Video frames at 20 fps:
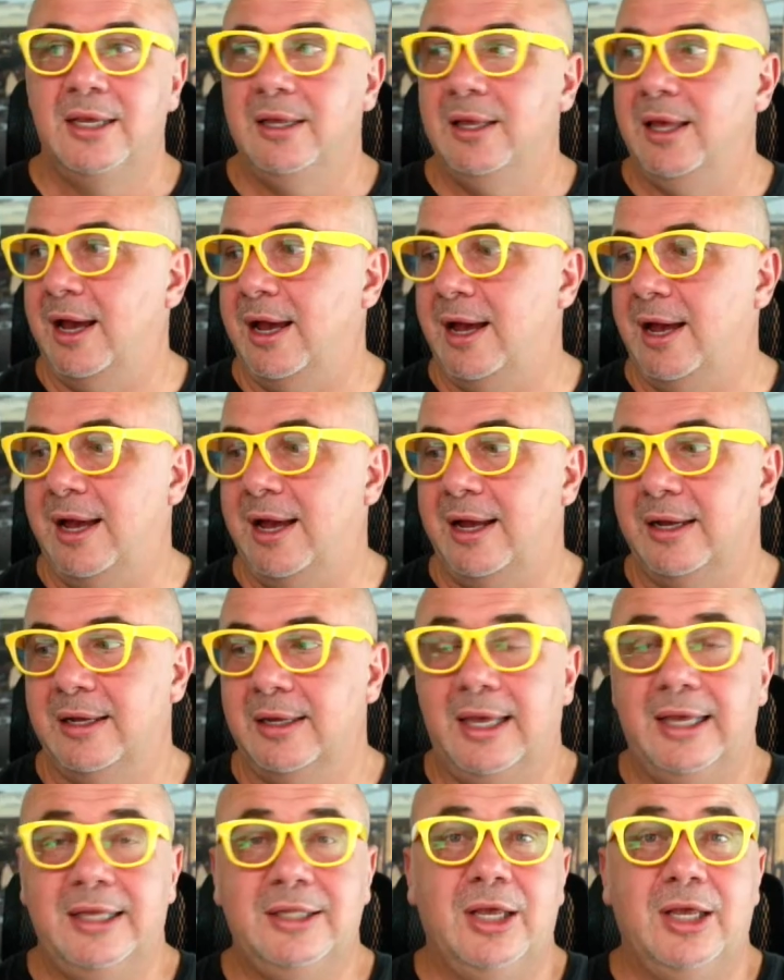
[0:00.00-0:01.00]

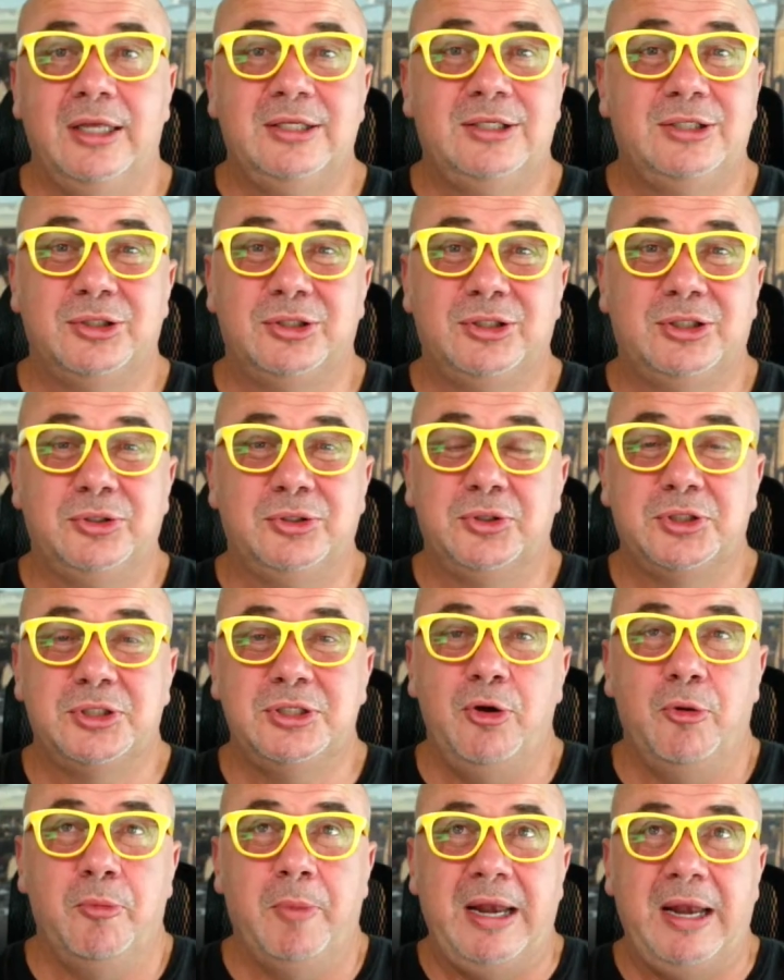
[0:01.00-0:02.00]
There's
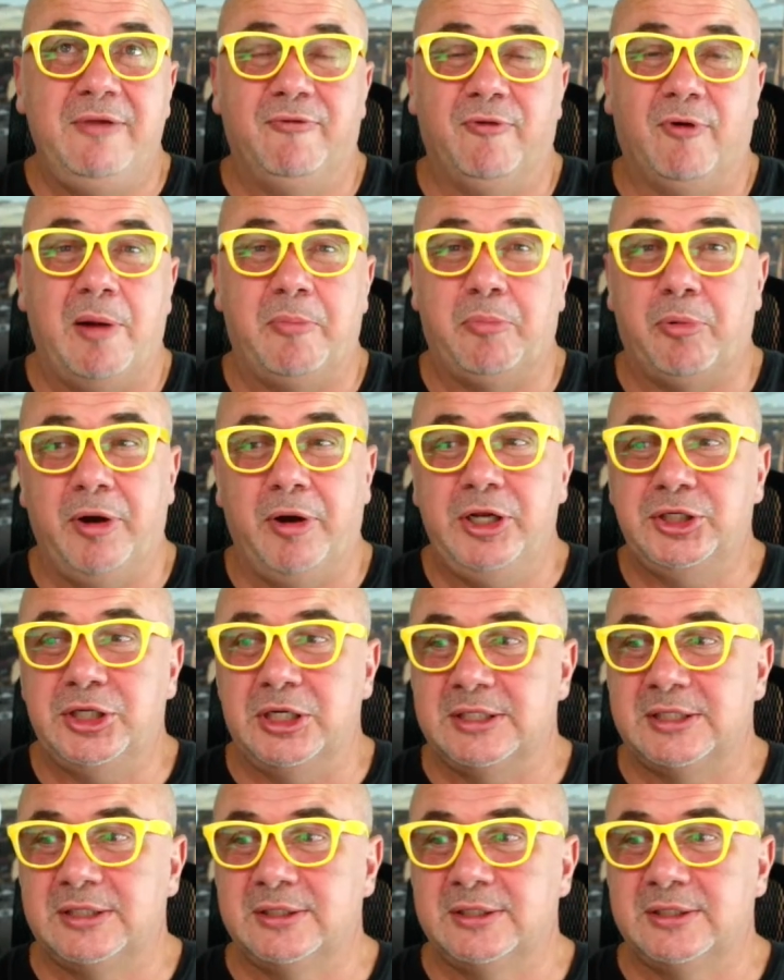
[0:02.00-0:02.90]
no money for operations.